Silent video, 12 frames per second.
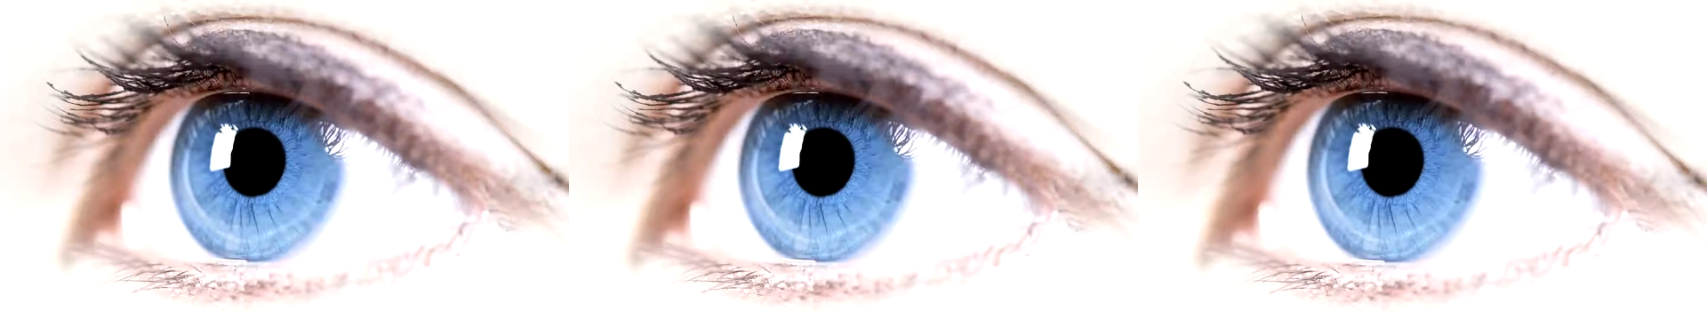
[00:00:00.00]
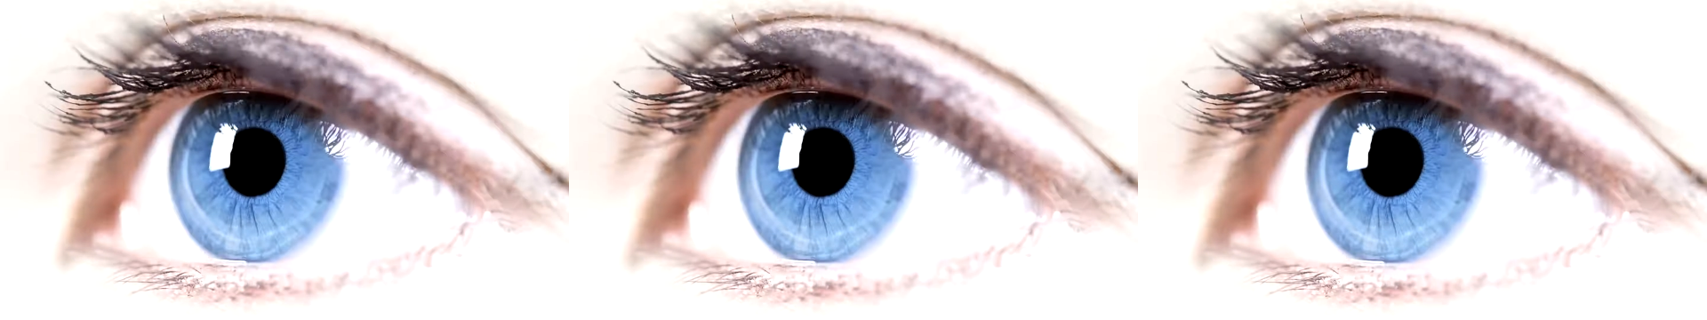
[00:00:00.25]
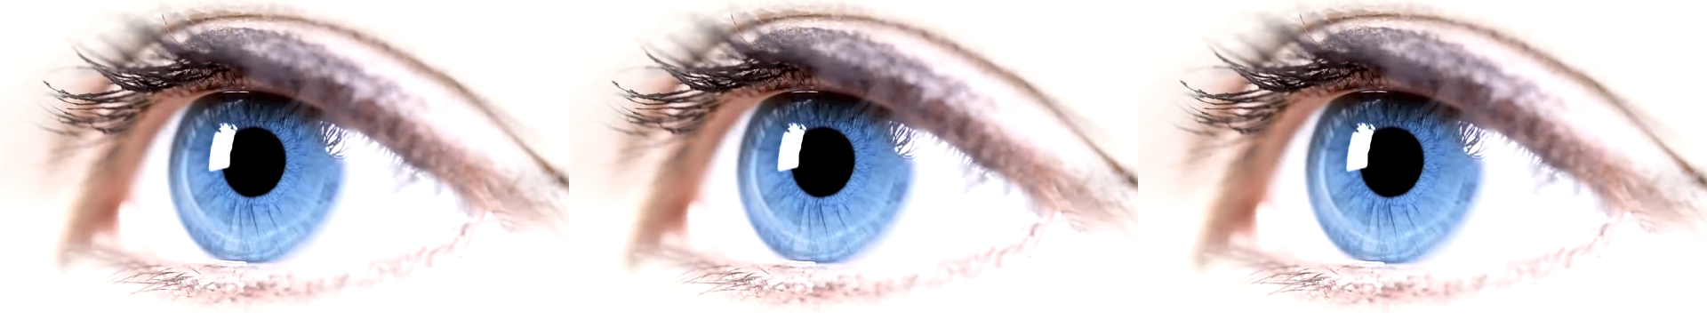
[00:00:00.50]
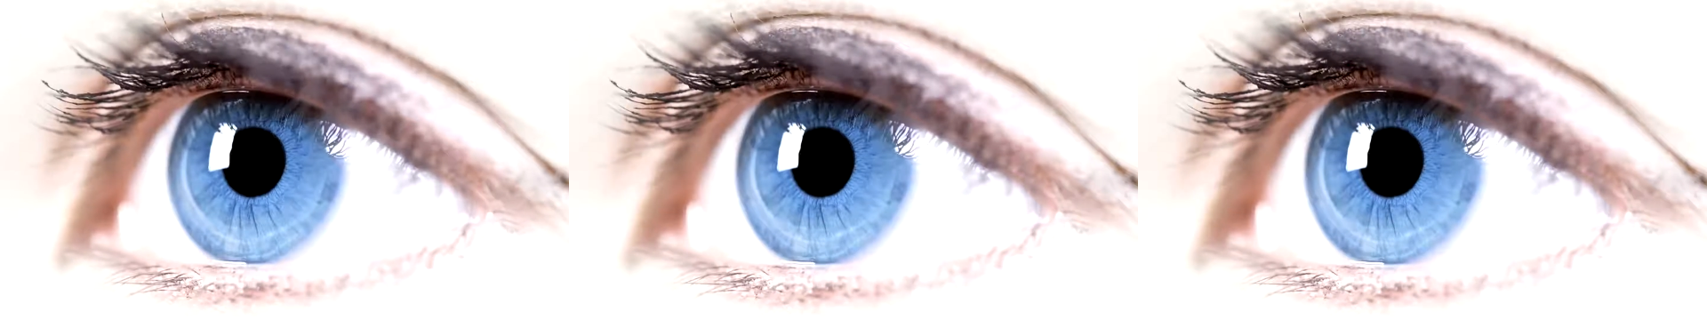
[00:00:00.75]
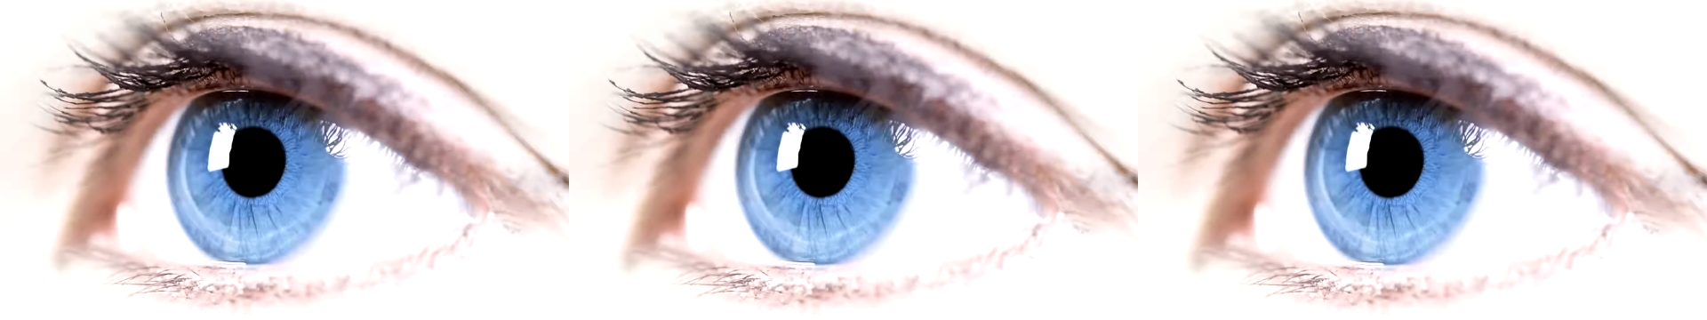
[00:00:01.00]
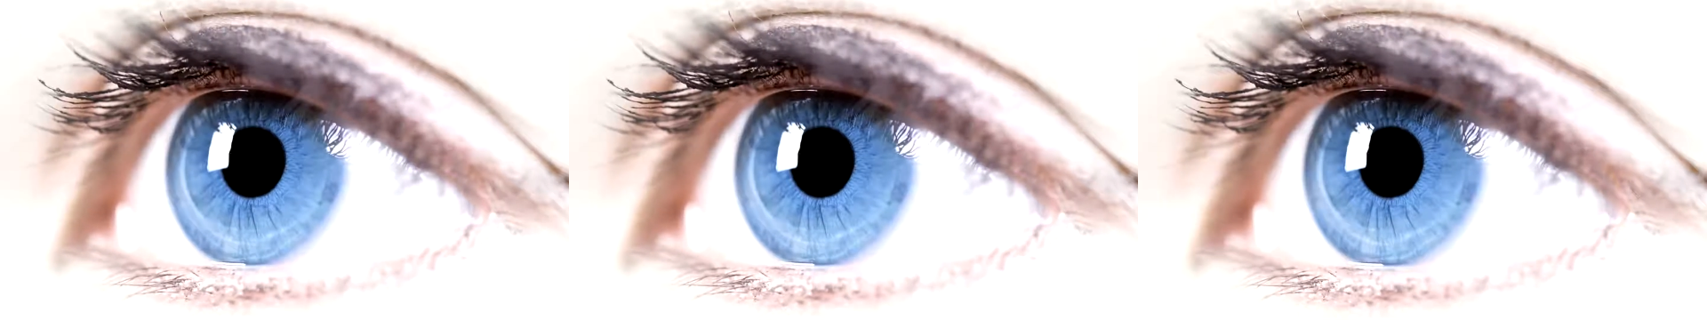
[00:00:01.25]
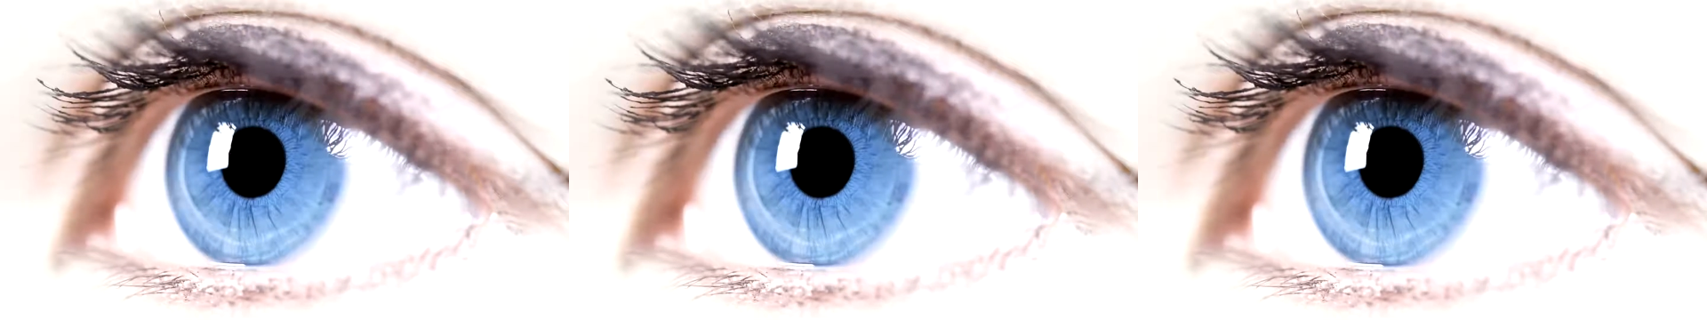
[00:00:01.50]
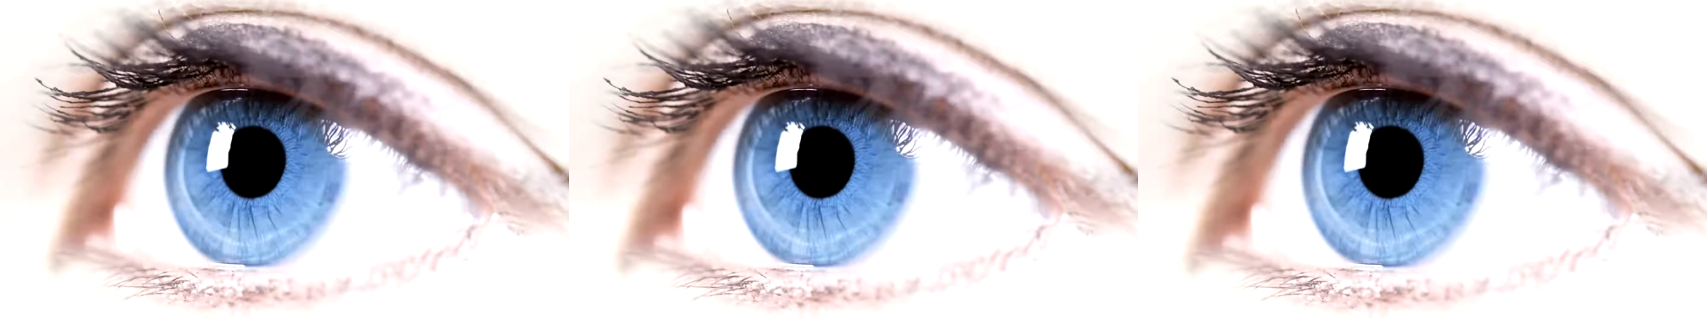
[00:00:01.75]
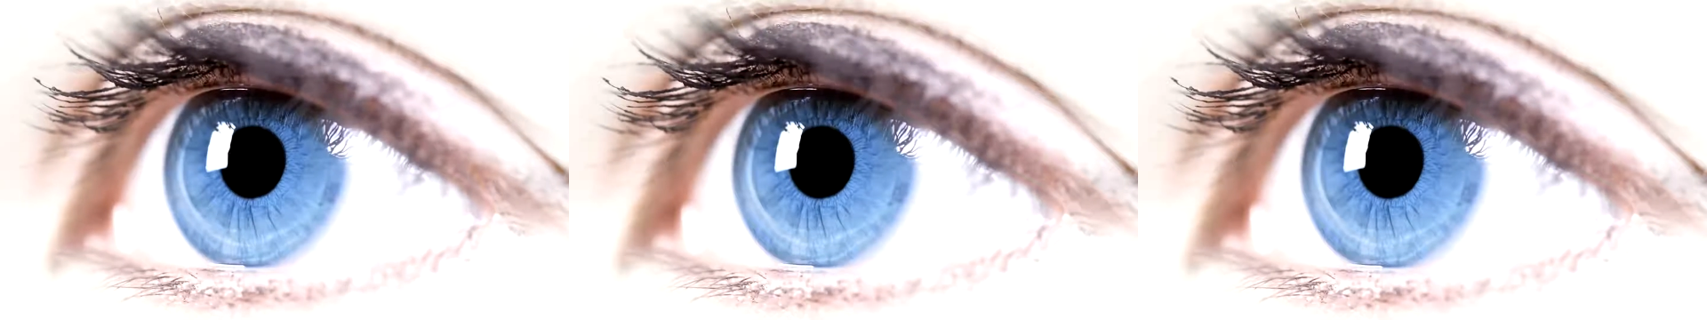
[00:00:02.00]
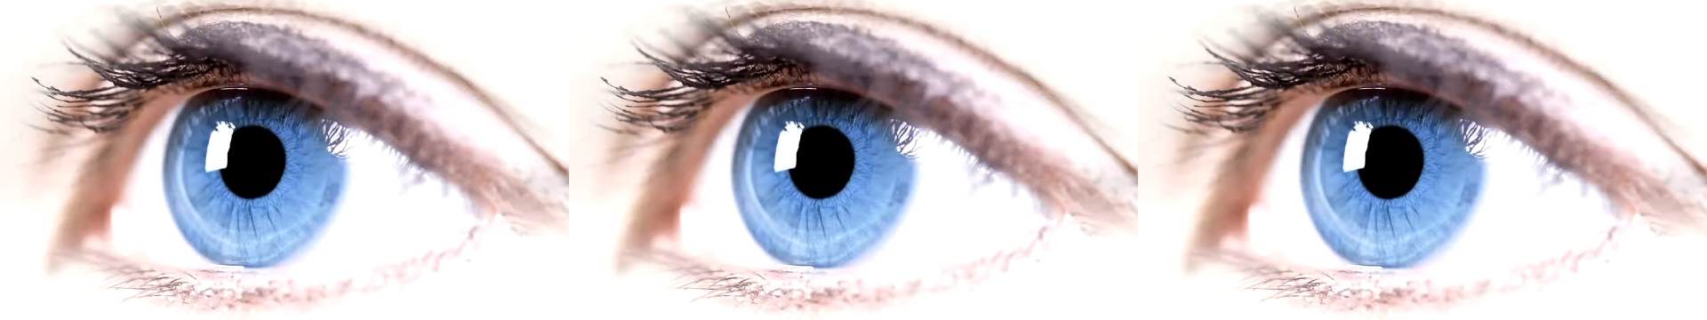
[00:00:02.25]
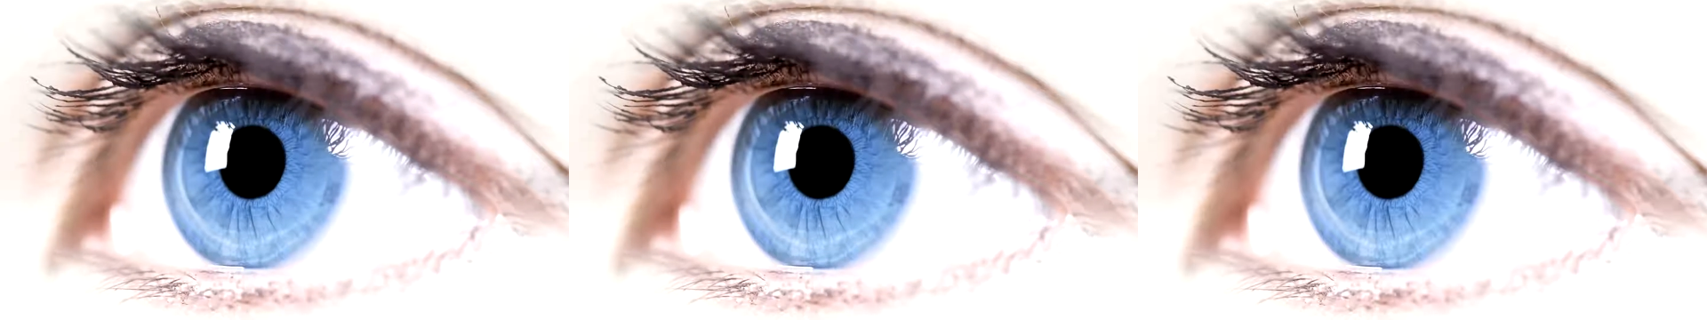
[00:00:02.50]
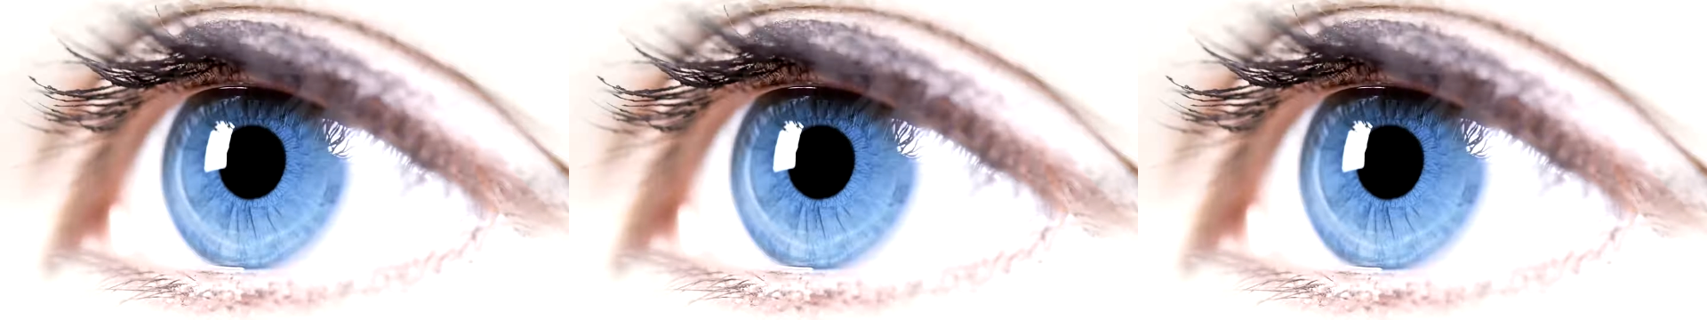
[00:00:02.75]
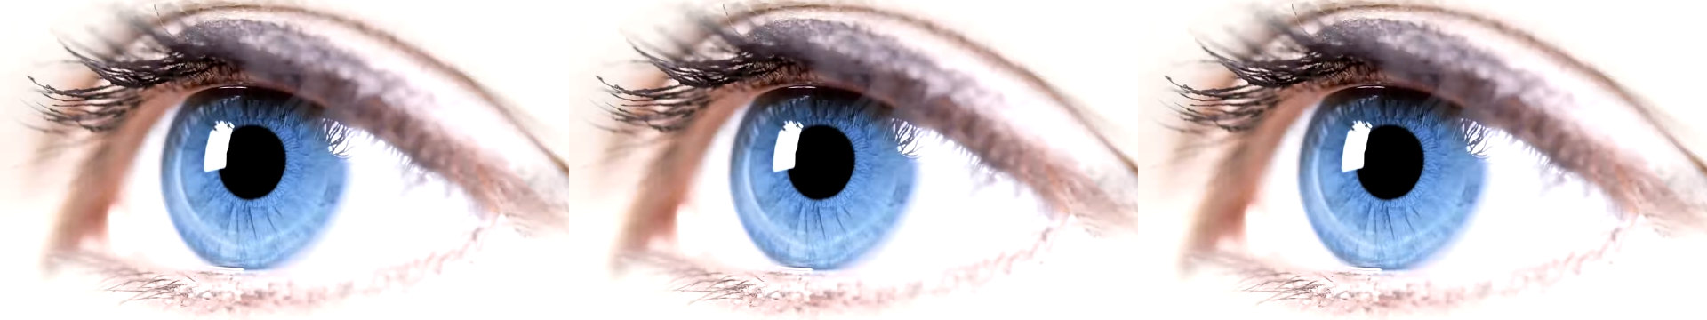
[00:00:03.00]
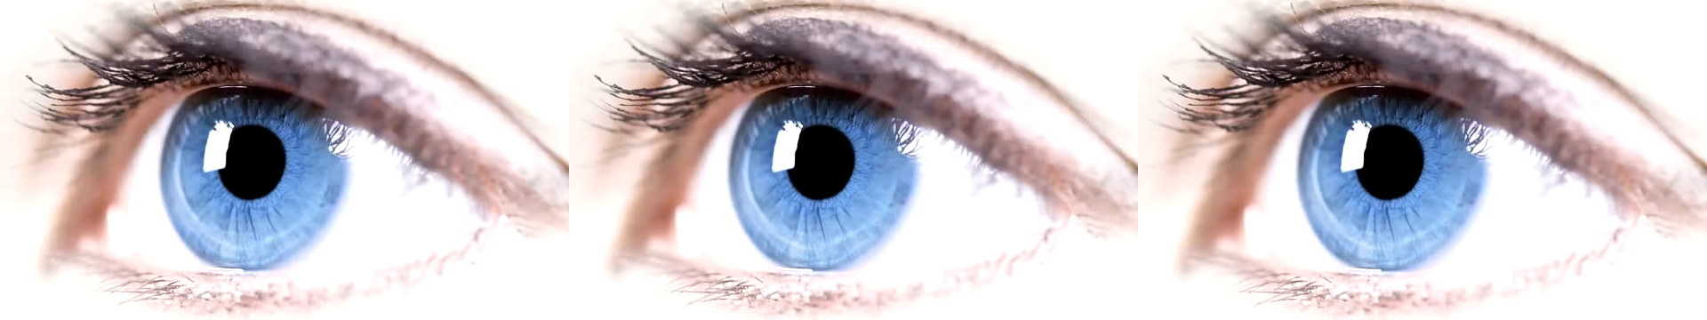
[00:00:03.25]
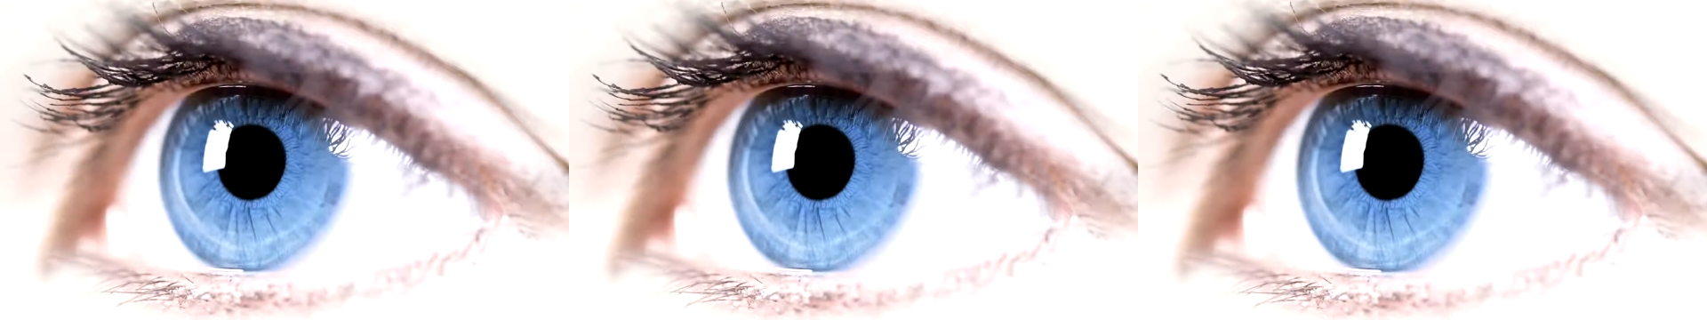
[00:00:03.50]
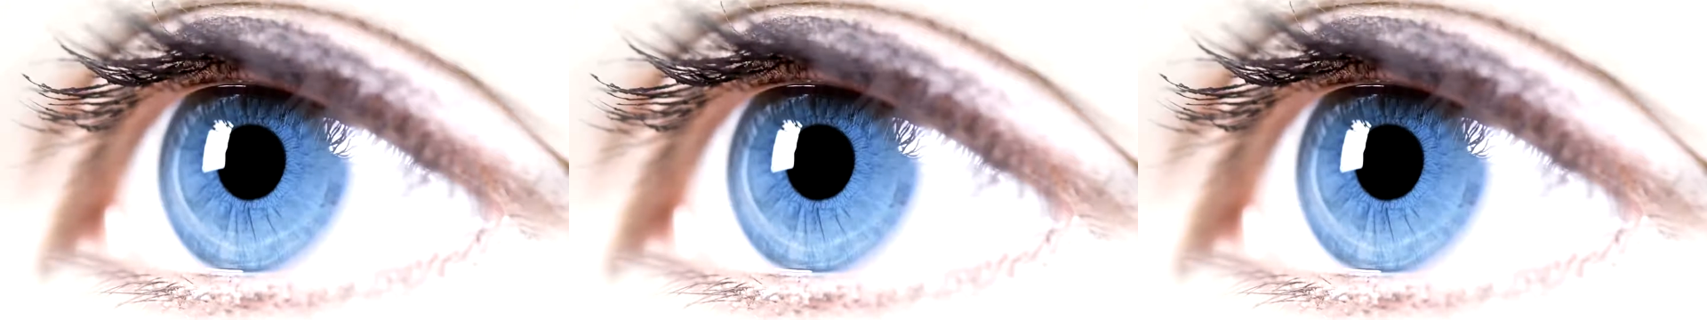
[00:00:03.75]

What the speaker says: [unreadable: no face in view]